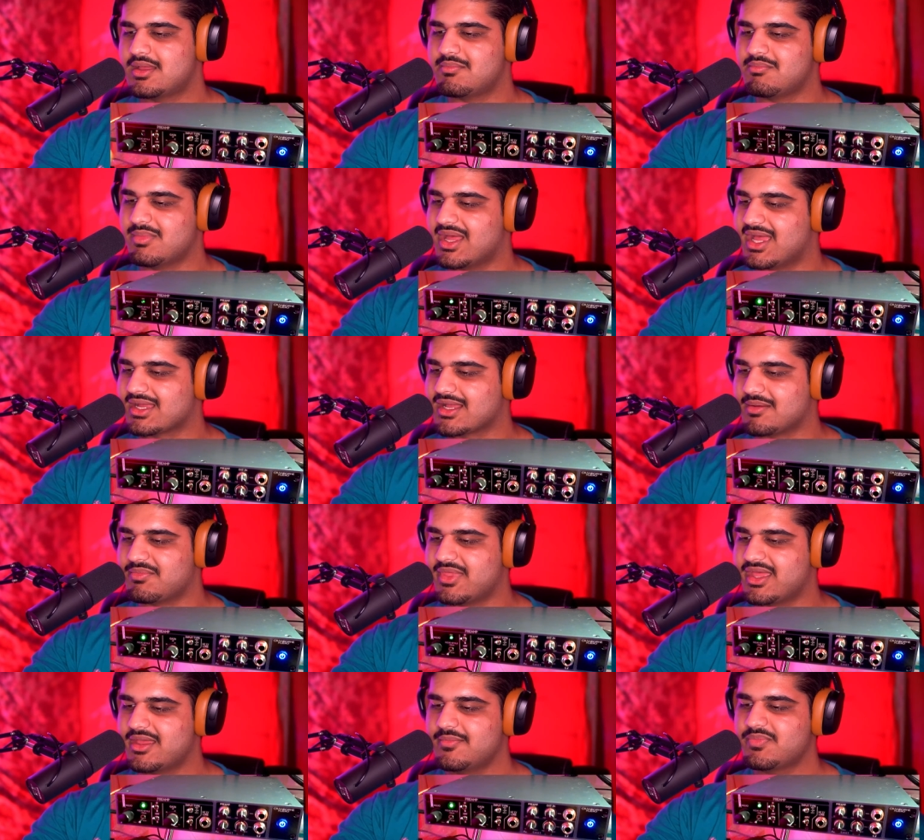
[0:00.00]
Back up
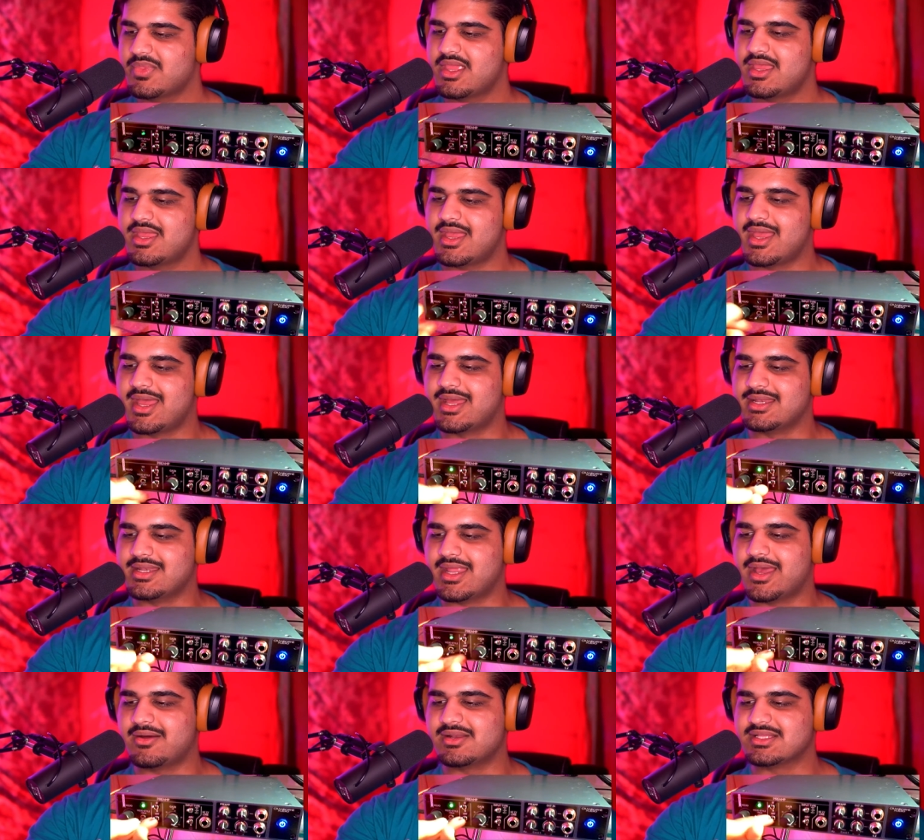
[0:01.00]
there. And
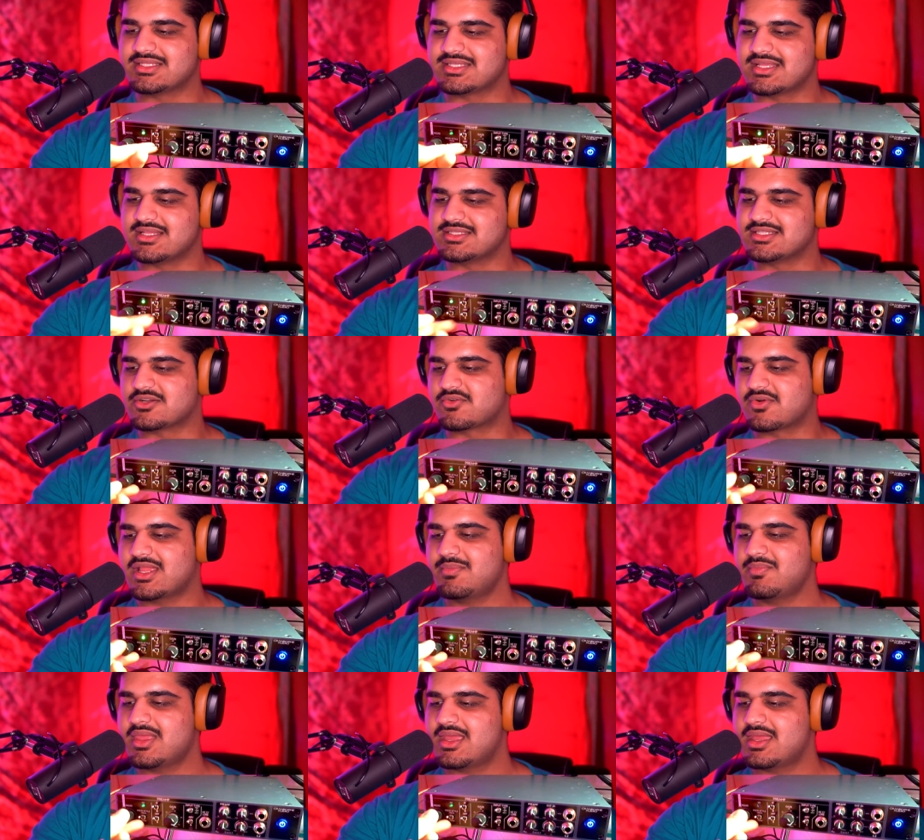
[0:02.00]
now let's set this to
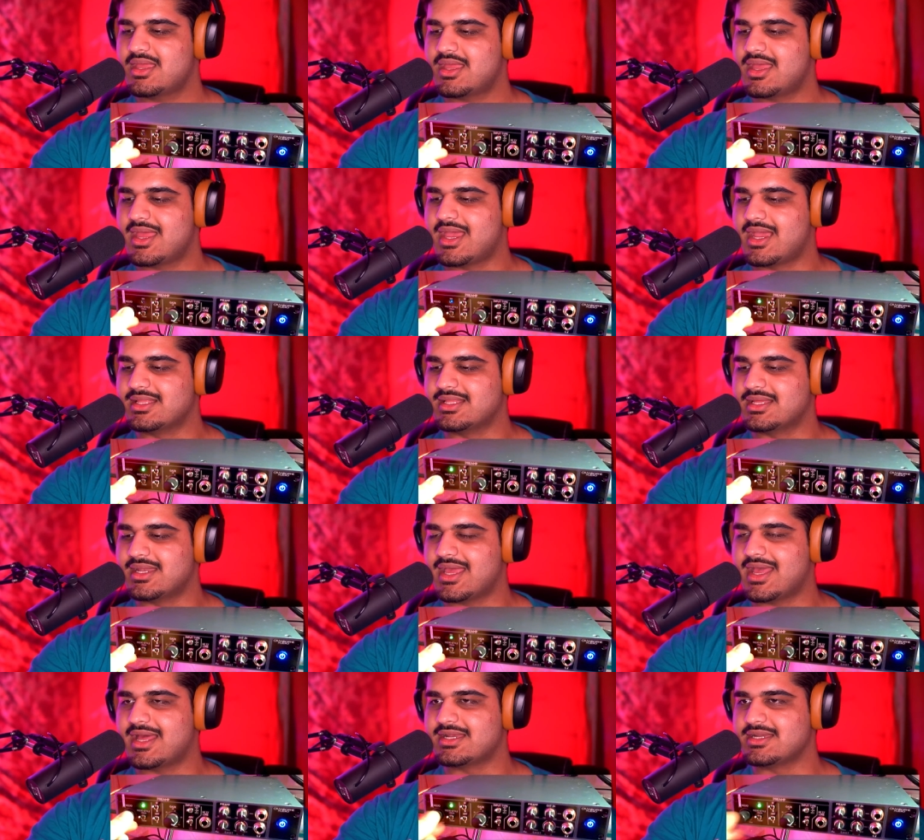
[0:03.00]
cream, and then
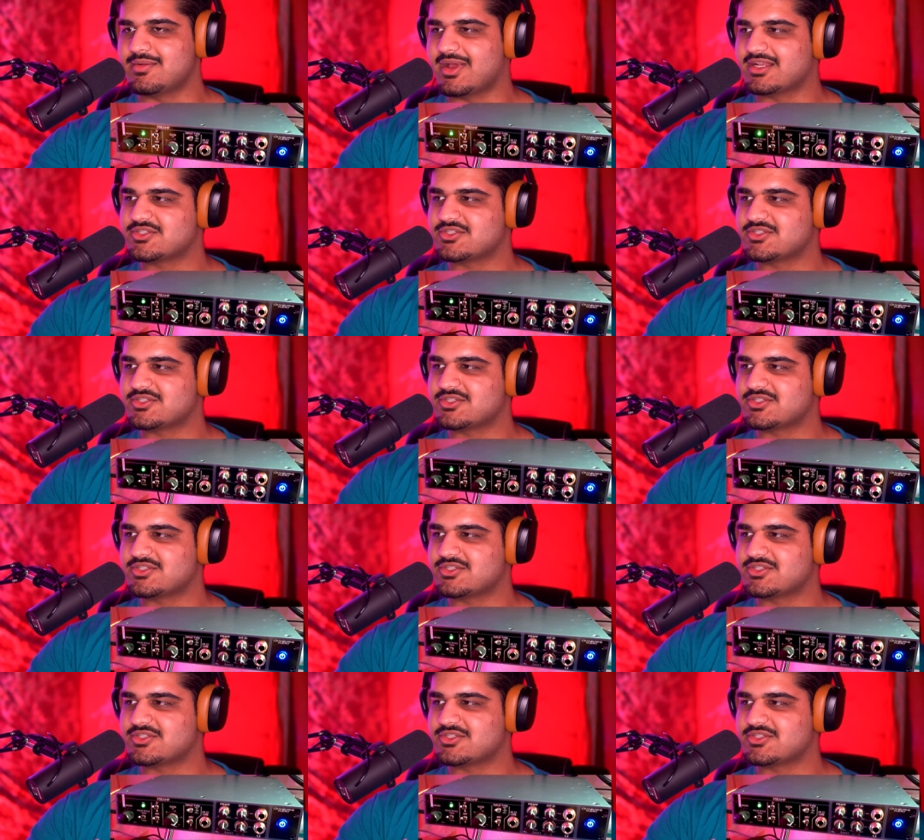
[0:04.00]
add in about